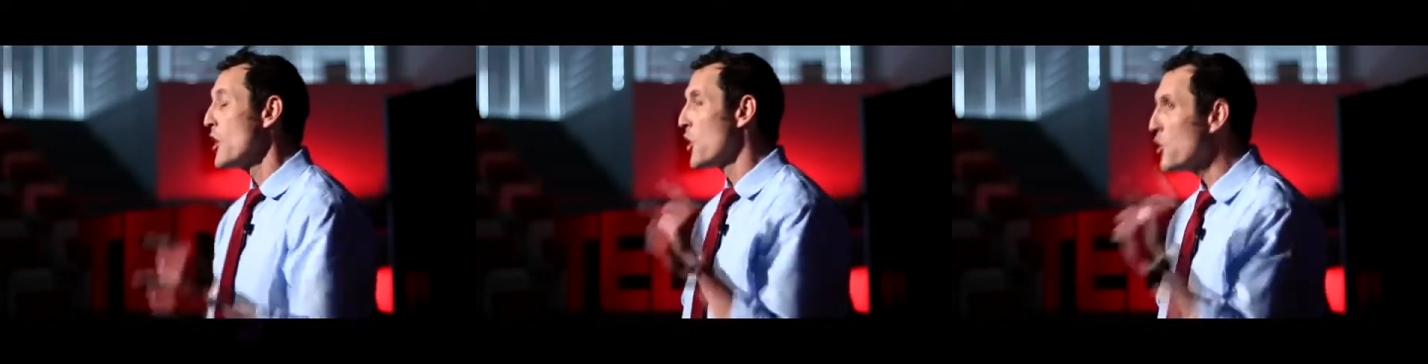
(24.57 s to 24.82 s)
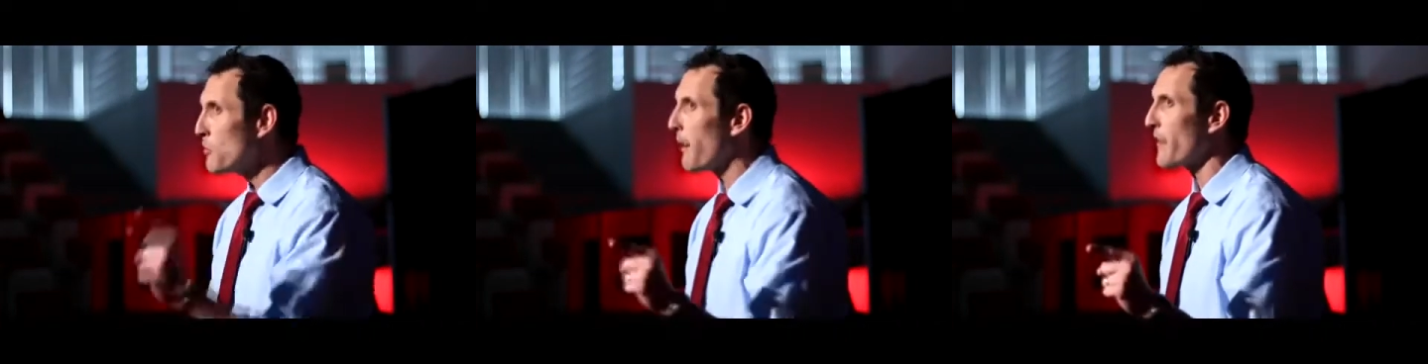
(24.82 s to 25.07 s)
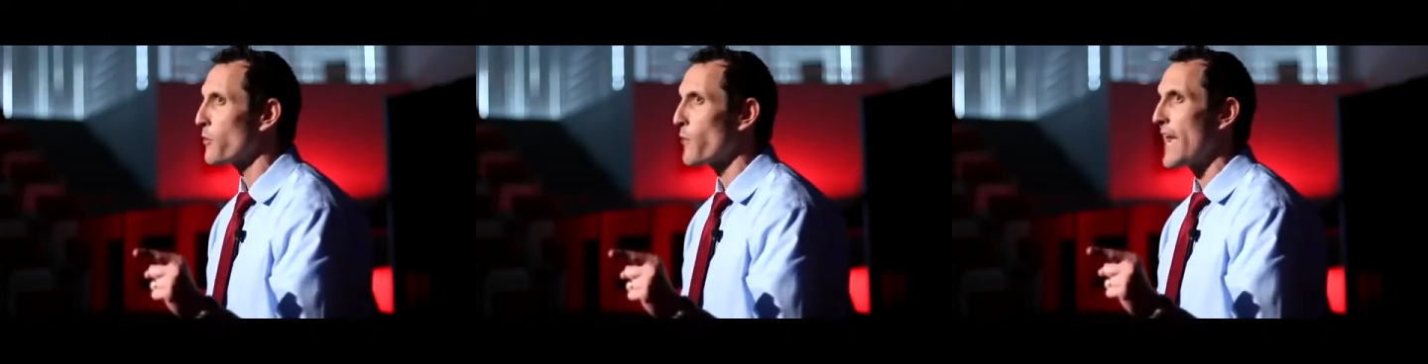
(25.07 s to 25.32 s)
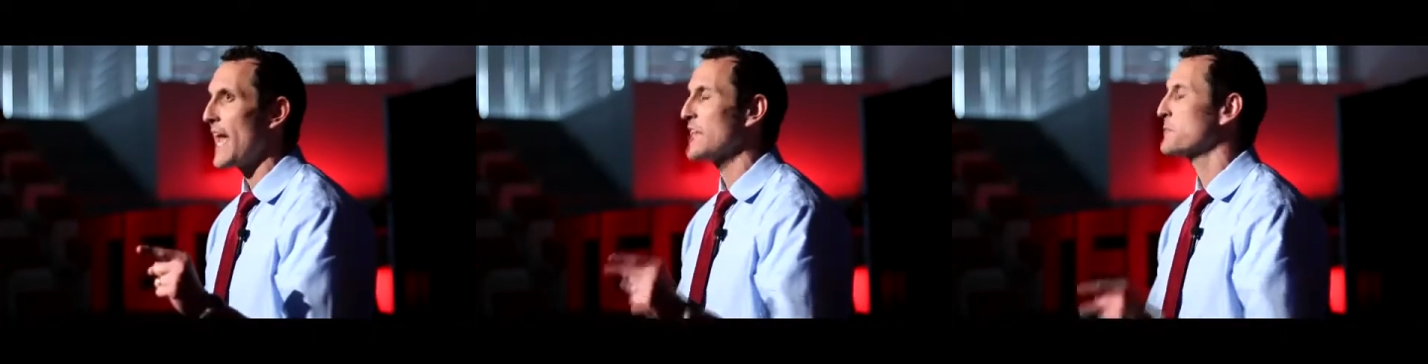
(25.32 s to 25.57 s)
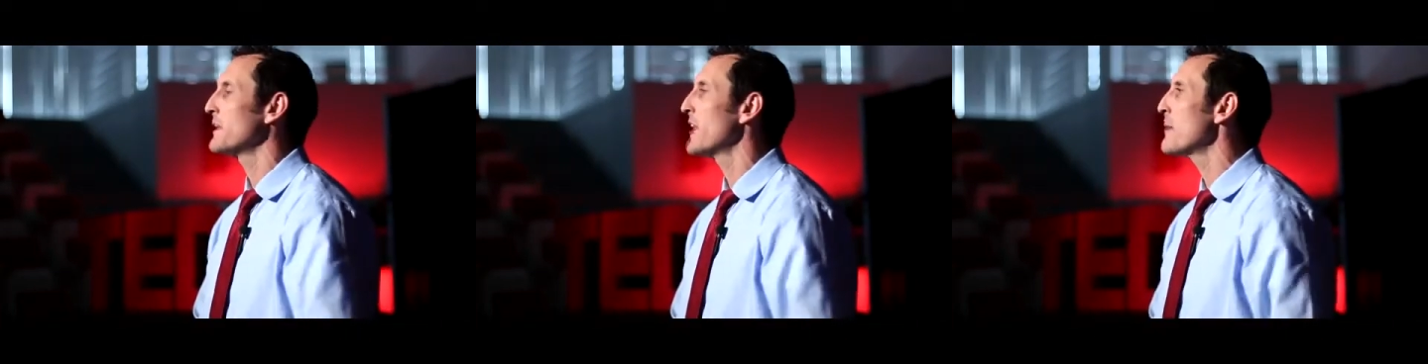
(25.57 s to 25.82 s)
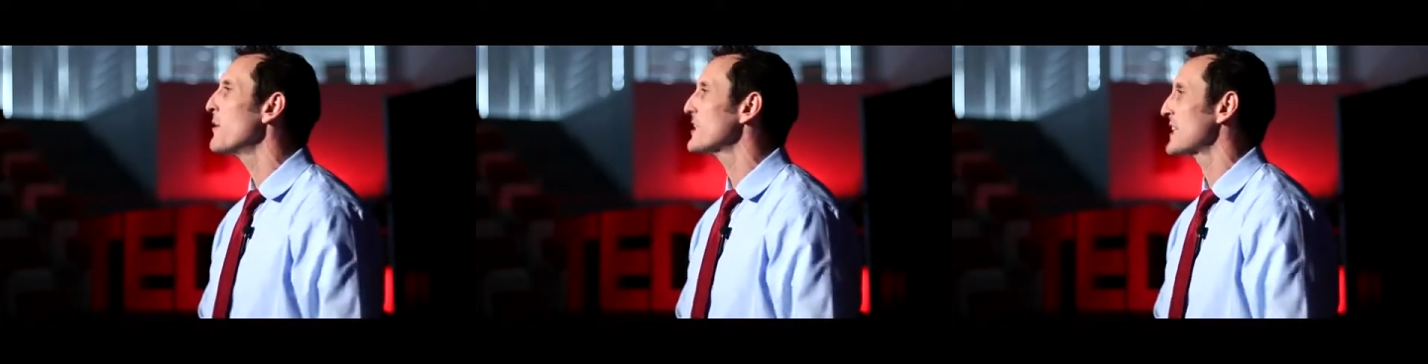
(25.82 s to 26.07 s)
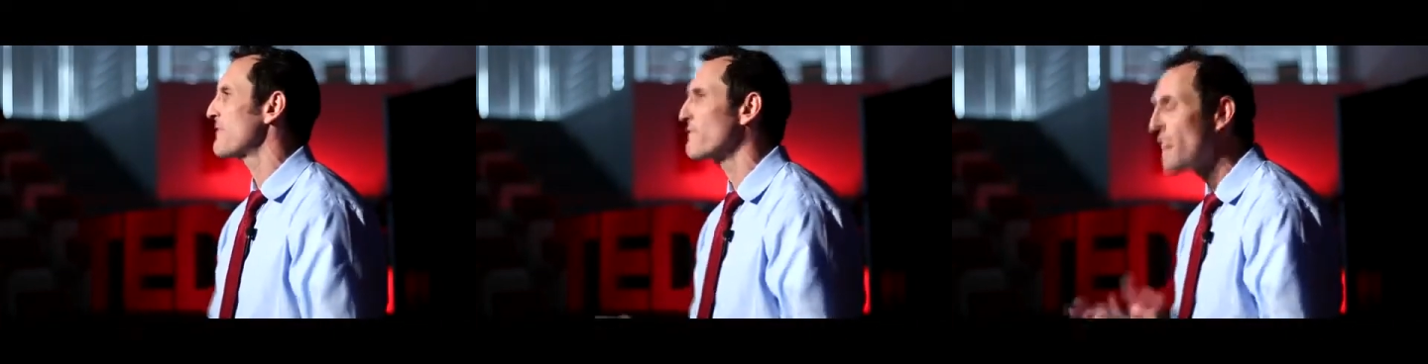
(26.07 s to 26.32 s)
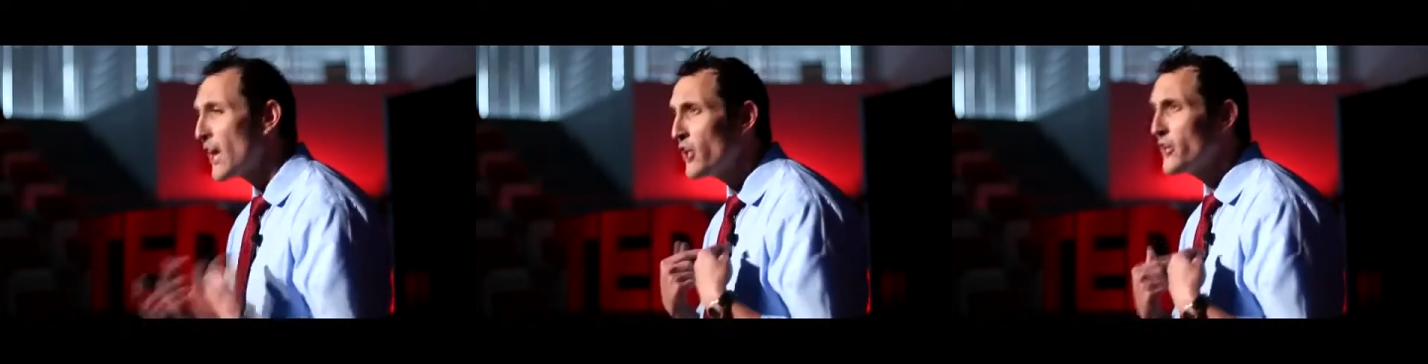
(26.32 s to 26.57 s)
Who, by the way, has been labeled as a
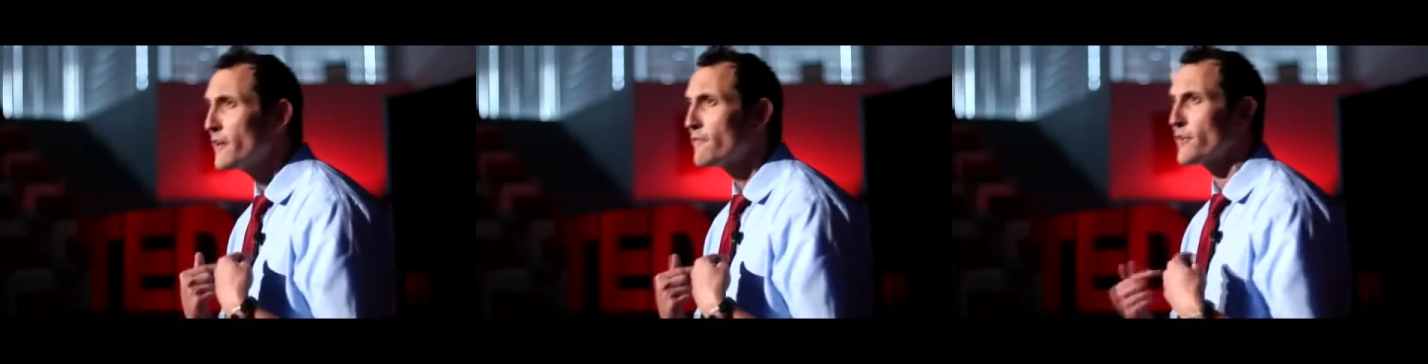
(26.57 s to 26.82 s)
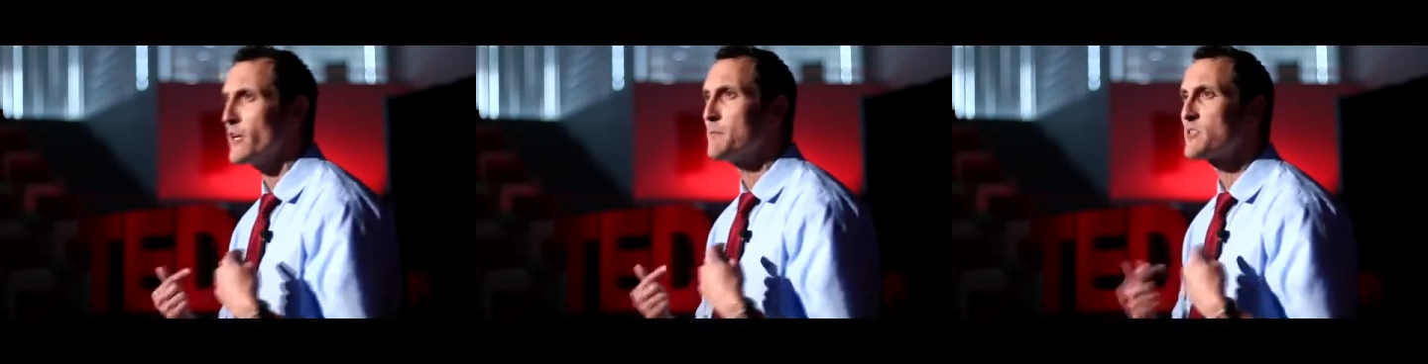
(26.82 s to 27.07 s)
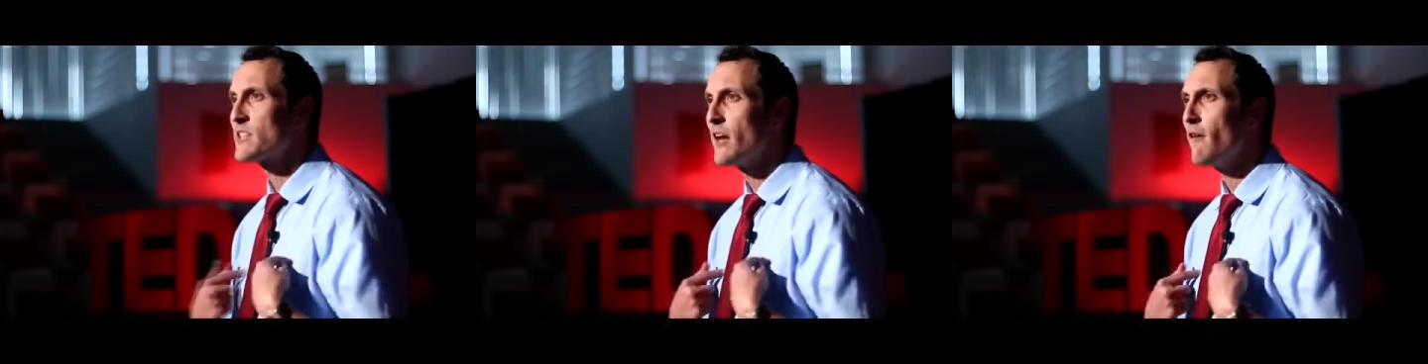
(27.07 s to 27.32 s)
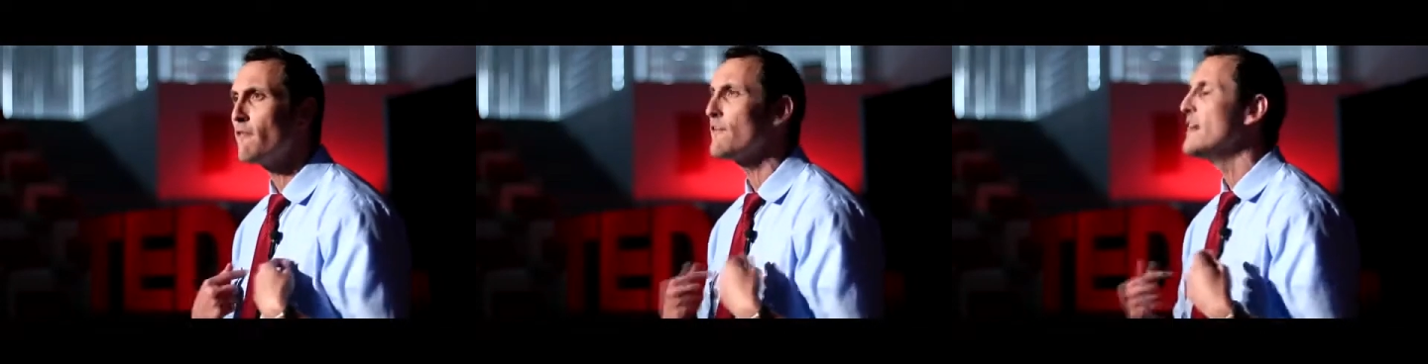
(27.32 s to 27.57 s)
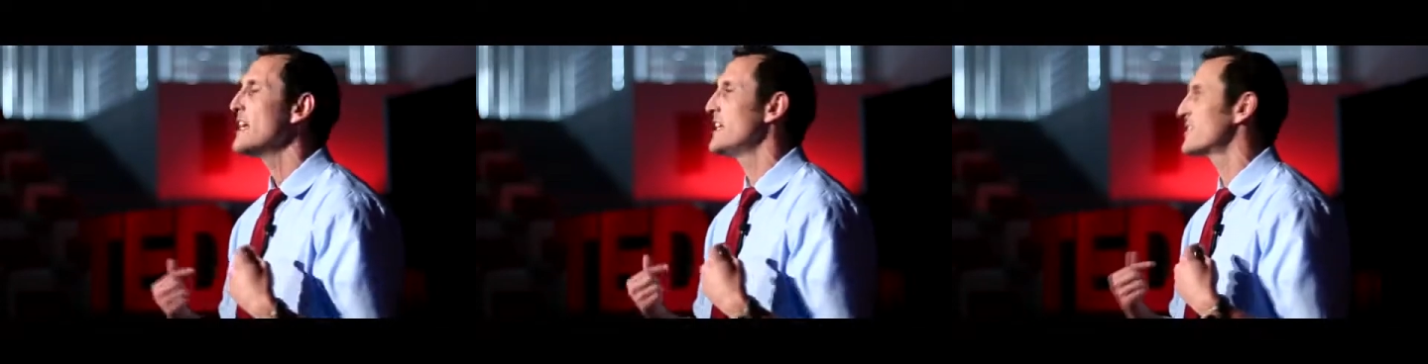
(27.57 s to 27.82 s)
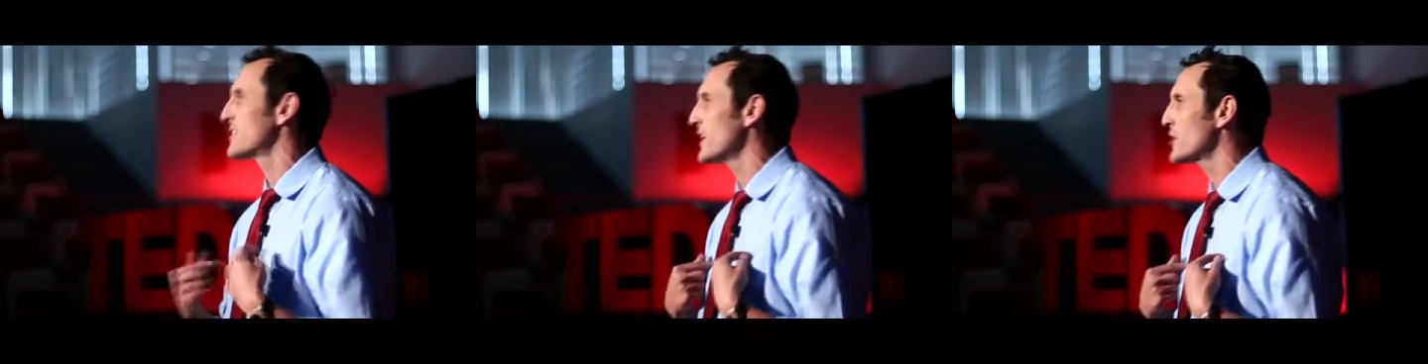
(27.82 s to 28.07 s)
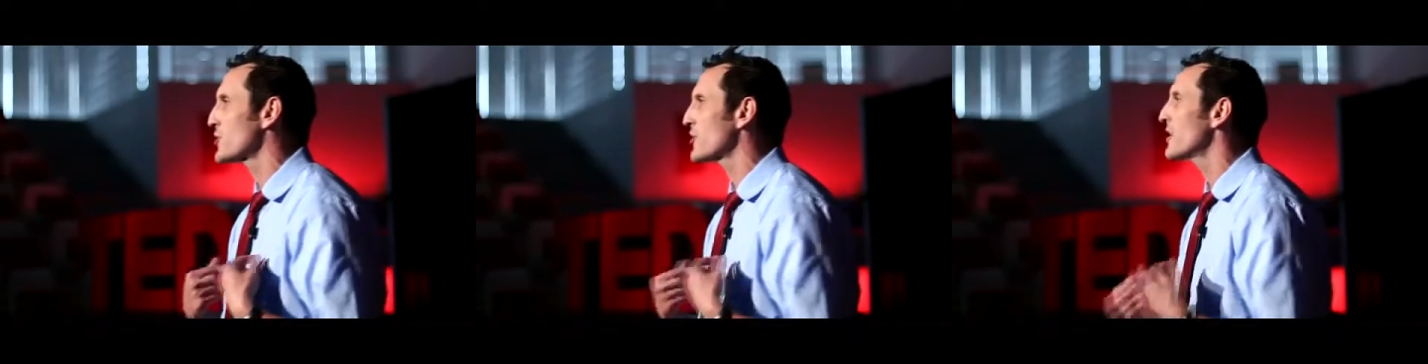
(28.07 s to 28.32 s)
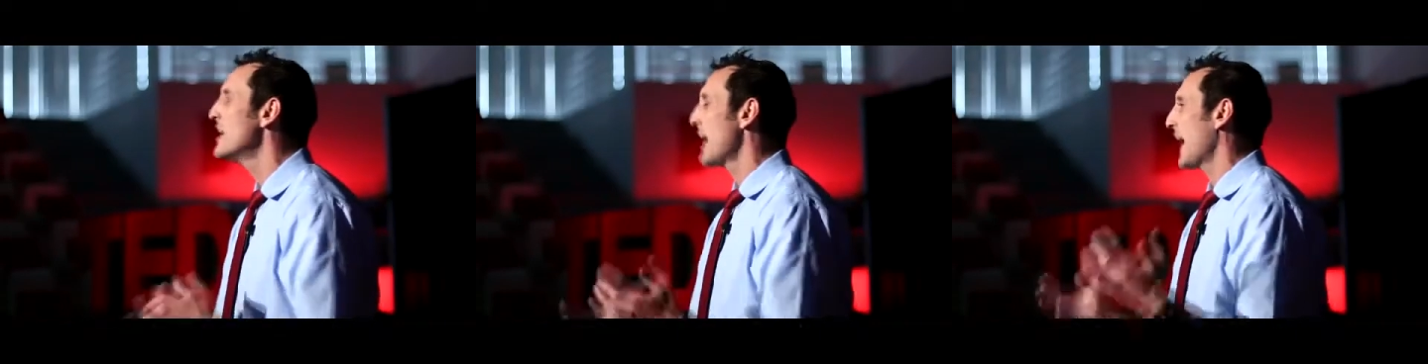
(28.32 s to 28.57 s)
failure for himself, his
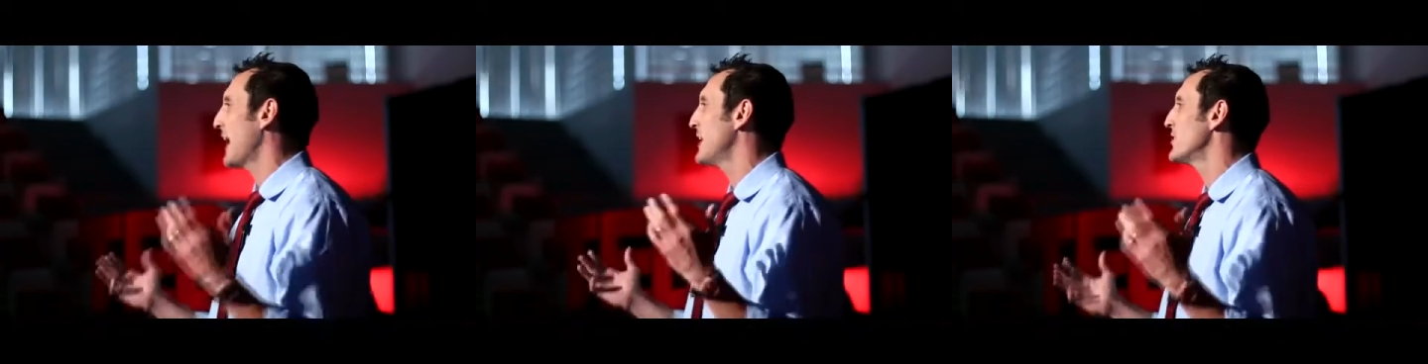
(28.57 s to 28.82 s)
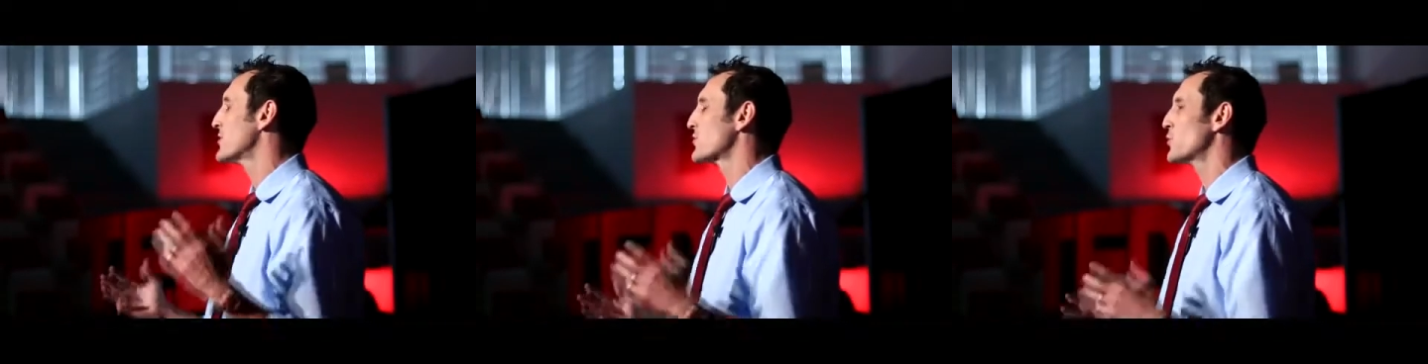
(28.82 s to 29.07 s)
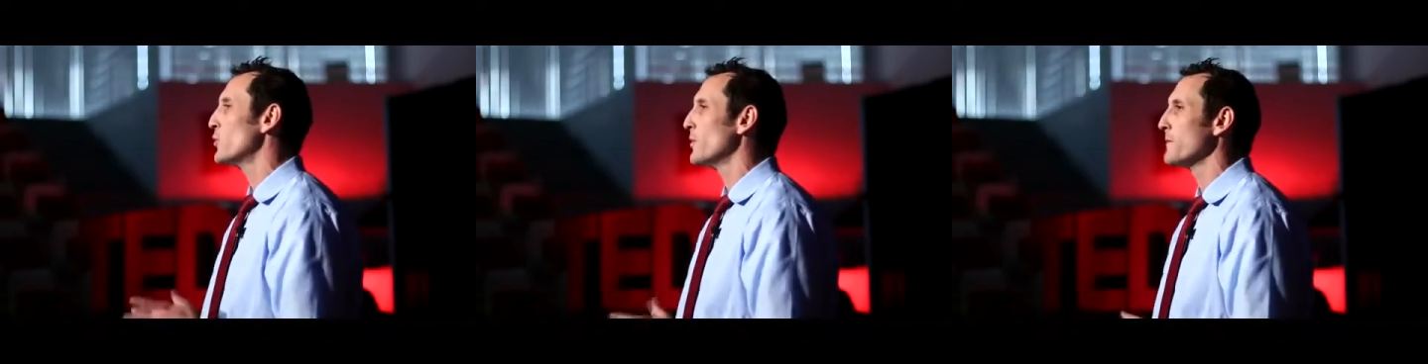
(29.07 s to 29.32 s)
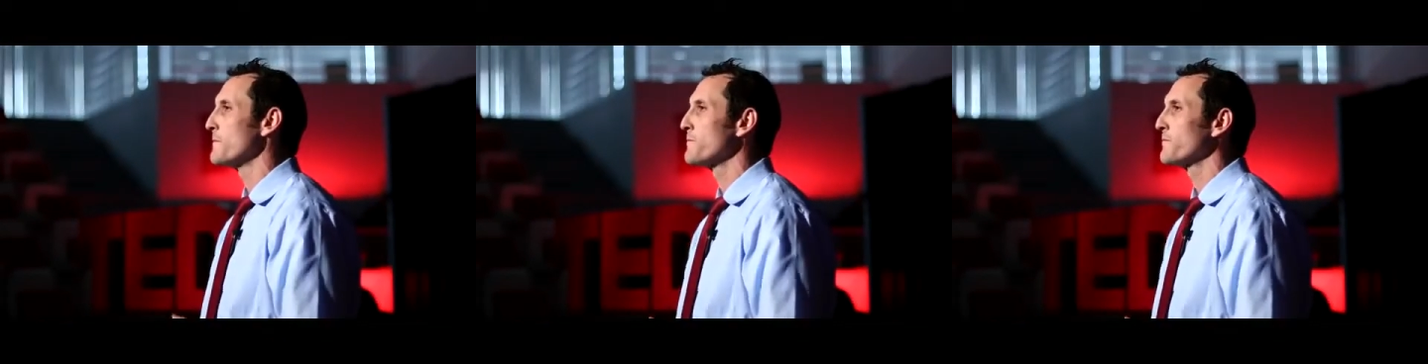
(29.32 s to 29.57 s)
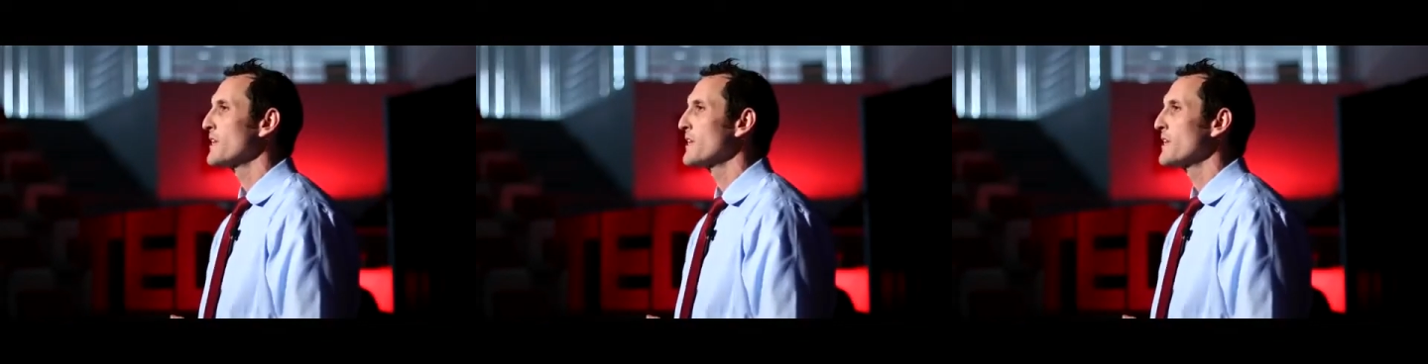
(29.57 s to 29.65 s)
teacher, and his school.